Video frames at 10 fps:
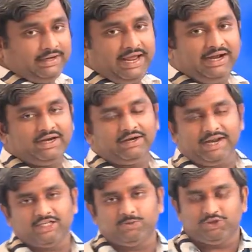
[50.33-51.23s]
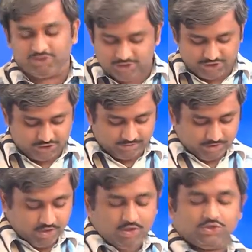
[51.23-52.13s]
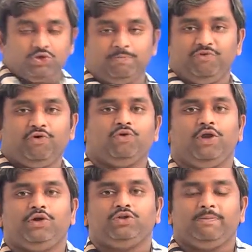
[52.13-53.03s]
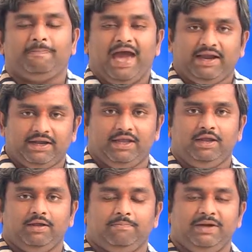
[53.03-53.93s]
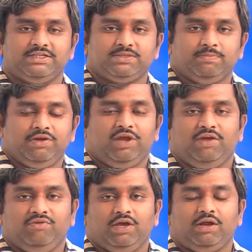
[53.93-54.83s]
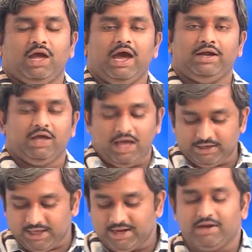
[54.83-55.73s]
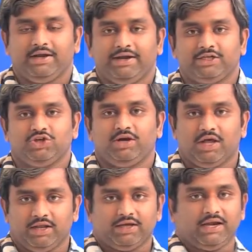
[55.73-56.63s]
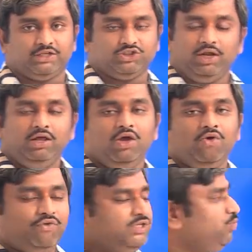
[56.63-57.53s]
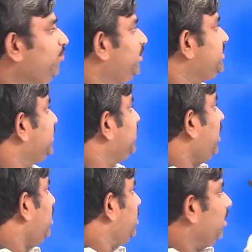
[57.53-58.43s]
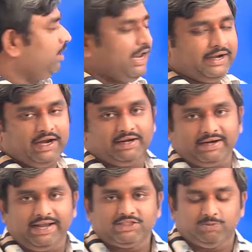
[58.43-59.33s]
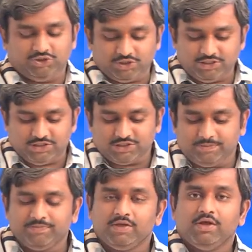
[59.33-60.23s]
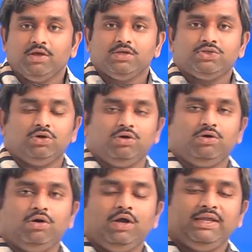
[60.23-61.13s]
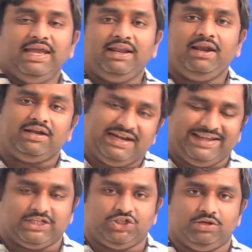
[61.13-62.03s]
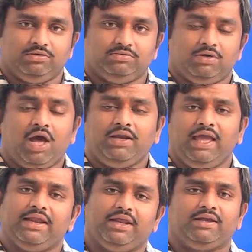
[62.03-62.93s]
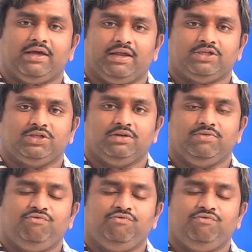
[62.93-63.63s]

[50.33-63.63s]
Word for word: data transmission system. So, before going to the parity bits behavior and our error detection and error correction, first we will see the data transmission system. So, error detection or error correction.